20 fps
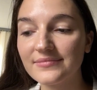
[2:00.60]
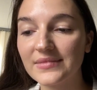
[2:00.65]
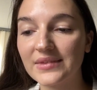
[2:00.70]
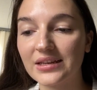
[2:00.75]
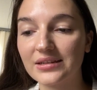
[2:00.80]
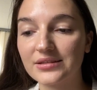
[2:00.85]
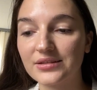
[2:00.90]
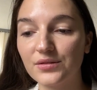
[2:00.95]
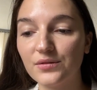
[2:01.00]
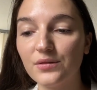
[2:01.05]

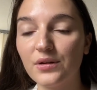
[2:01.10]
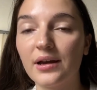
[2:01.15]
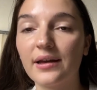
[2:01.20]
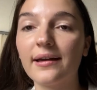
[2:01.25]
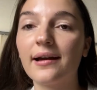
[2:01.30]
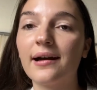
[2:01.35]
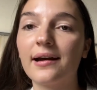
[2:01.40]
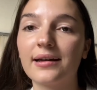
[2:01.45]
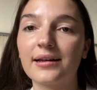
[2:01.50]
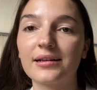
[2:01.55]
And so I
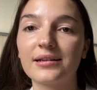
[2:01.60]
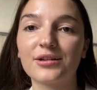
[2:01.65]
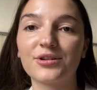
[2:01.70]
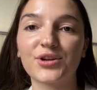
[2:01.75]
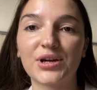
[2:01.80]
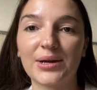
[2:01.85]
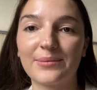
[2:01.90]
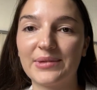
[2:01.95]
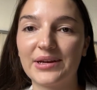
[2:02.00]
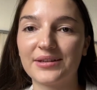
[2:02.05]
highly
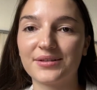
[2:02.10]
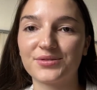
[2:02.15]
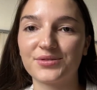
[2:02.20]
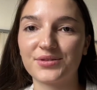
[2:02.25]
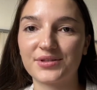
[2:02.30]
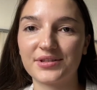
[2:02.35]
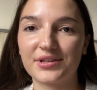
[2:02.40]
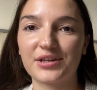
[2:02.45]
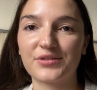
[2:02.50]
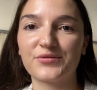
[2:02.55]
recommend to
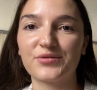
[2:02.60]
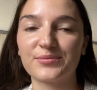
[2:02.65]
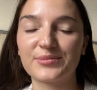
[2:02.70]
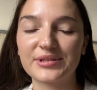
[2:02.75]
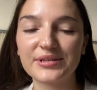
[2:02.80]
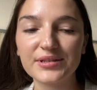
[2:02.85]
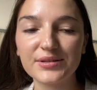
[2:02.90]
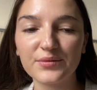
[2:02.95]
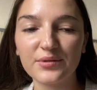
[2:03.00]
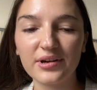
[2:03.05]
start from
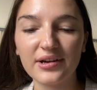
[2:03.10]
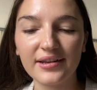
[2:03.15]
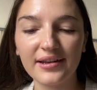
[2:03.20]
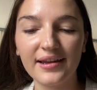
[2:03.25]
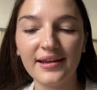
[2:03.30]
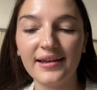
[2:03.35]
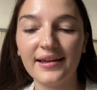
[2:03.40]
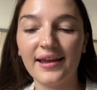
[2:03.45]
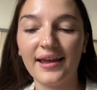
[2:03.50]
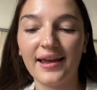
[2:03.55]
this one.
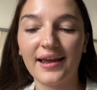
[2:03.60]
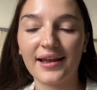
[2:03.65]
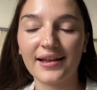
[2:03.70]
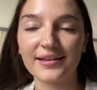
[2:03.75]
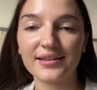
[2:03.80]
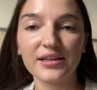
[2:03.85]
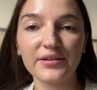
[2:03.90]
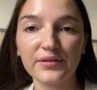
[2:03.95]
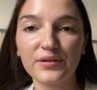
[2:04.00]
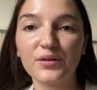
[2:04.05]

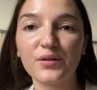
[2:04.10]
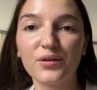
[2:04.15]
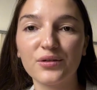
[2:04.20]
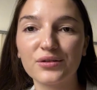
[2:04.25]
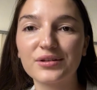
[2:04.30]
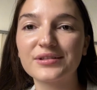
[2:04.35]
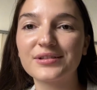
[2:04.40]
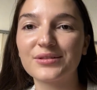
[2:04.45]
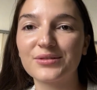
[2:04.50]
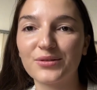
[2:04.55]
And if you
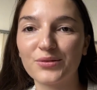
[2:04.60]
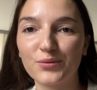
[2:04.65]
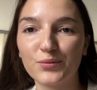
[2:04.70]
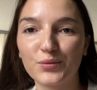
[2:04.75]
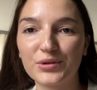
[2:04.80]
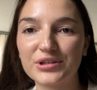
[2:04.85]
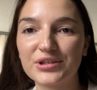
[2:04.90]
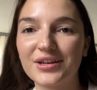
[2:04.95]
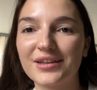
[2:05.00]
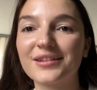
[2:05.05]
already know
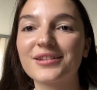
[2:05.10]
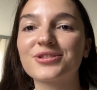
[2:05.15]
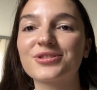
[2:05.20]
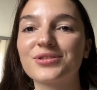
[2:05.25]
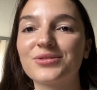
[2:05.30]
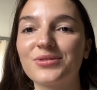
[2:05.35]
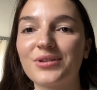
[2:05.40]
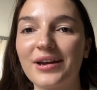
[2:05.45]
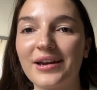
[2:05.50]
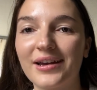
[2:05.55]
which
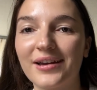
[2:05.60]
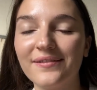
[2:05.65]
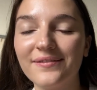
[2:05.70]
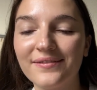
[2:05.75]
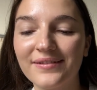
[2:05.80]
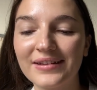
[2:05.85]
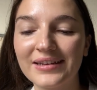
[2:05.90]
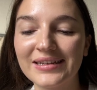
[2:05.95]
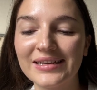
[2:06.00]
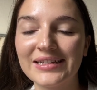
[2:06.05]
energy you have
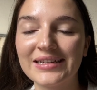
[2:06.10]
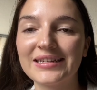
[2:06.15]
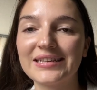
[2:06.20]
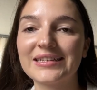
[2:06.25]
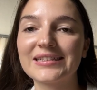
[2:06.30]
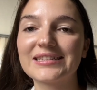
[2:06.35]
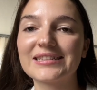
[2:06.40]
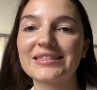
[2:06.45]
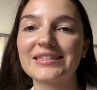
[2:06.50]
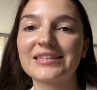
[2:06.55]

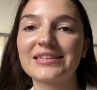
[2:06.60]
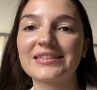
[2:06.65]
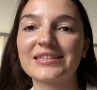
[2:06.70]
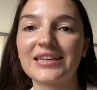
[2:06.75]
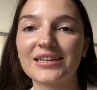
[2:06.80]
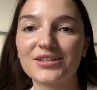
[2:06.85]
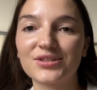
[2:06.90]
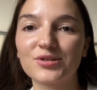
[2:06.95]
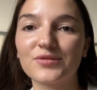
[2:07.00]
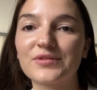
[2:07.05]
in the
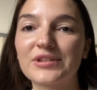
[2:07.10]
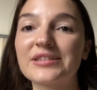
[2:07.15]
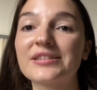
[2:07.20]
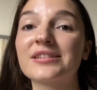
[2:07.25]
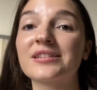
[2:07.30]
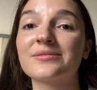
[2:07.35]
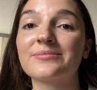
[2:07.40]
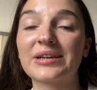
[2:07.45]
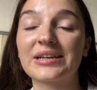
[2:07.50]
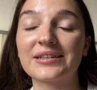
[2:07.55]
center of
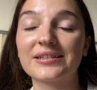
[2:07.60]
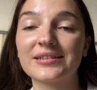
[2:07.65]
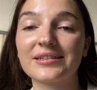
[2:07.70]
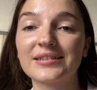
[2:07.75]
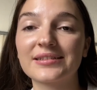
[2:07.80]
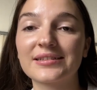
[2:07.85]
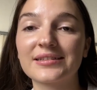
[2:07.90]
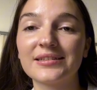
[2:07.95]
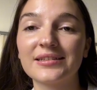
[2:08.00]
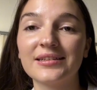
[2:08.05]
Destiny
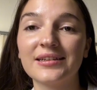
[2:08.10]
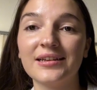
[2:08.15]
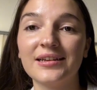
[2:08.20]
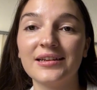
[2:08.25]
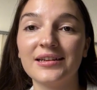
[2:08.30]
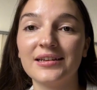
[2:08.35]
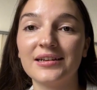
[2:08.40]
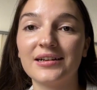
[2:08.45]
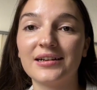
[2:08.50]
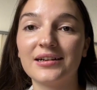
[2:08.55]
Matrix,
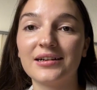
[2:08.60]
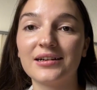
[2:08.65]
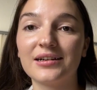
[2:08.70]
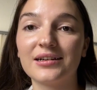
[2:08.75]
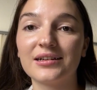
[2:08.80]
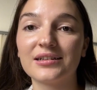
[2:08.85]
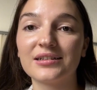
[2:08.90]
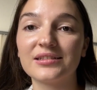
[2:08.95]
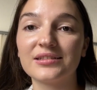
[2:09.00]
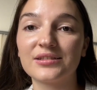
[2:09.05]

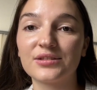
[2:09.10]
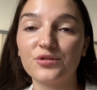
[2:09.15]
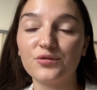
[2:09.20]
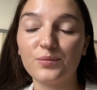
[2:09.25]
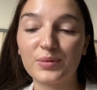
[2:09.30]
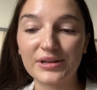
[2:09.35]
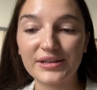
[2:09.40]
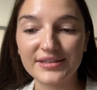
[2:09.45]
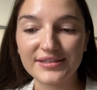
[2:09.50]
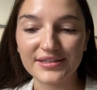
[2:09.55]
so
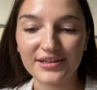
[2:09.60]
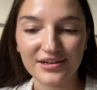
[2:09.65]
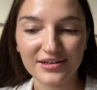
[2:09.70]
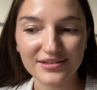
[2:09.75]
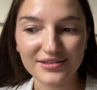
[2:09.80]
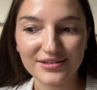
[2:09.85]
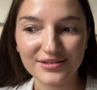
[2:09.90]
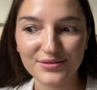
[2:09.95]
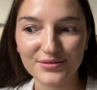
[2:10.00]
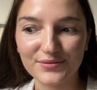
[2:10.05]
please
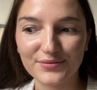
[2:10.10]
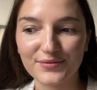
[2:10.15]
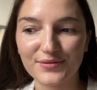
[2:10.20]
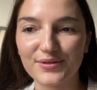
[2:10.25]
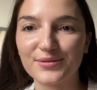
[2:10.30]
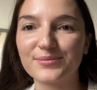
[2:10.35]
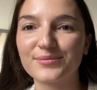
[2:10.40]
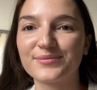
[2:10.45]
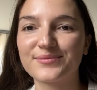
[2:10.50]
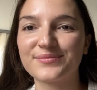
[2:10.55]
start
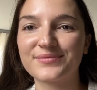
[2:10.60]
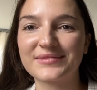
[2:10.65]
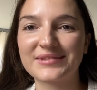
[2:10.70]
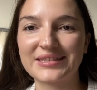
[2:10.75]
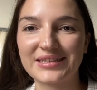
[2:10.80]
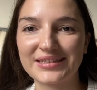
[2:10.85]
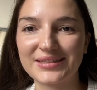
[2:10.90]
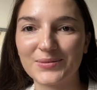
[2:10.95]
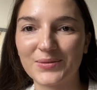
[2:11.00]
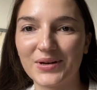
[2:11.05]
from
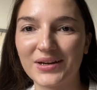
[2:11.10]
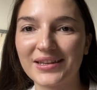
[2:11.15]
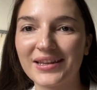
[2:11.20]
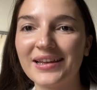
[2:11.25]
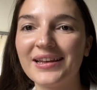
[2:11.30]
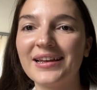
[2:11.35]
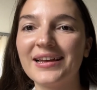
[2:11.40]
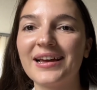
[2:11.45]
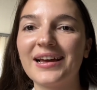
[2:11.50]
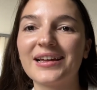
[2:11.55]
this one.
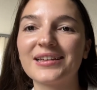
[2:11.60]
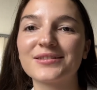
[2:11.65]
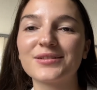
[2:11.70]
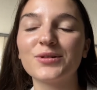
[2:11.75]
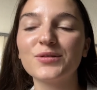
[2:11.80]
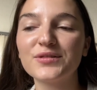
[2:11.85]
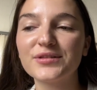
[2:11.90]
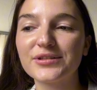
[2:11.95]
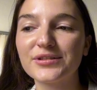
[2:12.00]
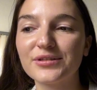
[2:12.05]
And
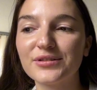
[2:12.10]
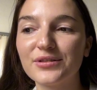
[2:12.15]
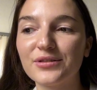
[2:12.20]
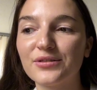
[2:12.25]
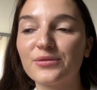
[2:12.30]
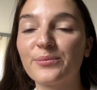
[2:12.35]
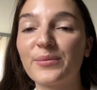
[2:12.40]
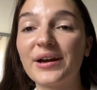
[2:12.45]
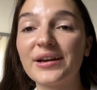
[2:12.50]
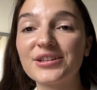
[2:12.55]
also
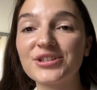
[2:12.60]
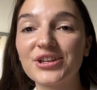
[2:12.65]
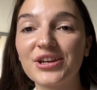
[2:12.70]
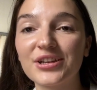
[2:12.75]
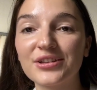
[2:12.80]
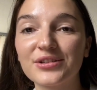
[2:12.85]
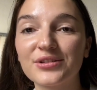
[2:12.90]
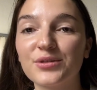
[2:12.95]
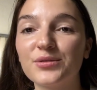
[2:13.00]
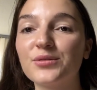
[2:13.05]
on my
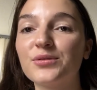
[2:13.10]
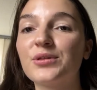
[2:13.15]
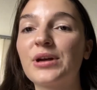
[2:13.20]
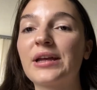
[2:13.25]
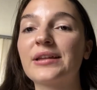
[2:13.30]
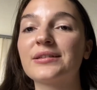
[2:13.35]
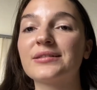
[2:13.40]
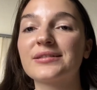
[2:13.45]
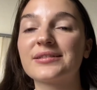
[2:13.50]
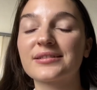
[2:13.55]
channel you
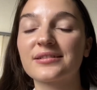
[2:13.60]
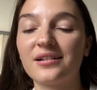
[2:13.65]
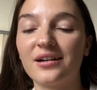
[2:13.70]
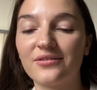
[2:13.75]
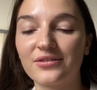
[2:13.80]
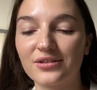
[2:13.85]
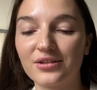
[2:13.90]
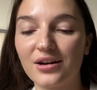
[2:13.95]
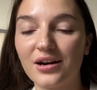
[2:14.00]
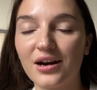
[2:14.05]
can
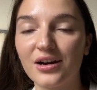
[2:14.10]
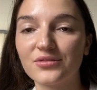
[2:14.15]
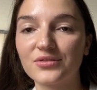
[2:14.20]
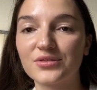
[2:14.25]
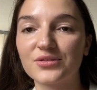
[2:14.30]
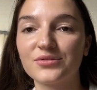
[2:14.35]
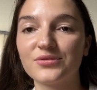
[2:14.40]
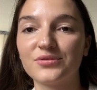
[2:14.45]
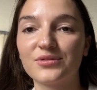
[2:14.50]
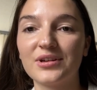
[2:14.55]
discover how
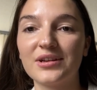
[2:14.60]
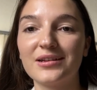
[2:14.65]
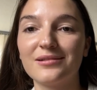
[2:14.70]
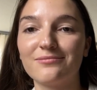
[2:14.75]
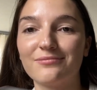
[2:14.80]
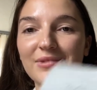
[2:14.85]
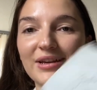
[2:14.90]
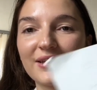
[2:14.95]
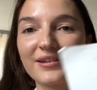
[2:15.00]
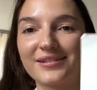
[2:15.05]
to
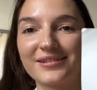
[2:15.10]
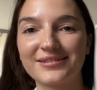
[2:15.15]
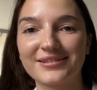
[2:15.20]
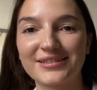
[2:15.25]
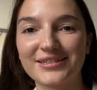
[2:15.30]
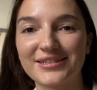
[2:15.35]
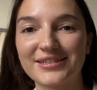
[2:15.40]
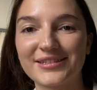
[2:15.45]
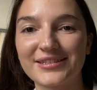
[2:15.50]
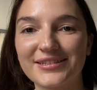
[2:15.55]
make
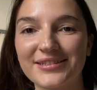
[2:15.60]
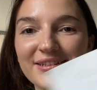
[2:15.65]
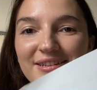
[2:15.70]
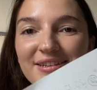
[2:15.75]
this